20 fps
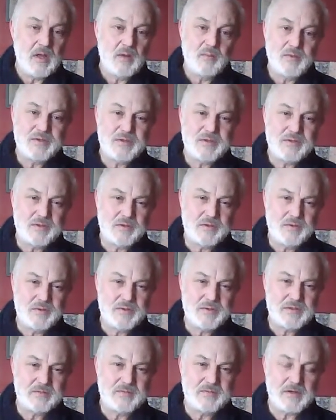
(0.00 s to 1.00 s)
which is a
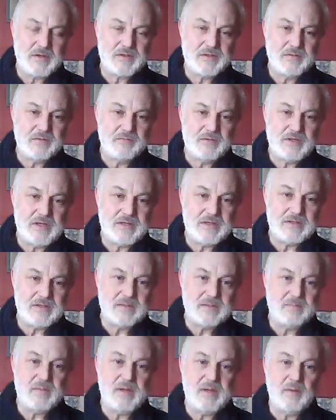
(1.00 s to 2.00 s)
crucifixion of
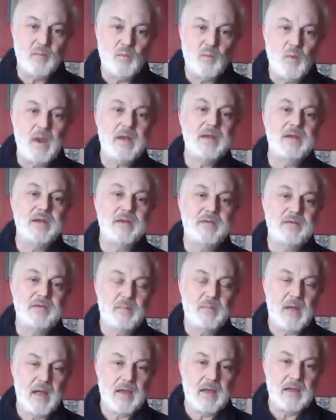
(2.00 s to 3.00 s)
Jesus being witnessed
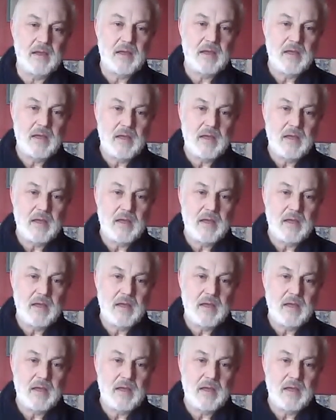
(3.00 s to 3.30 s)
by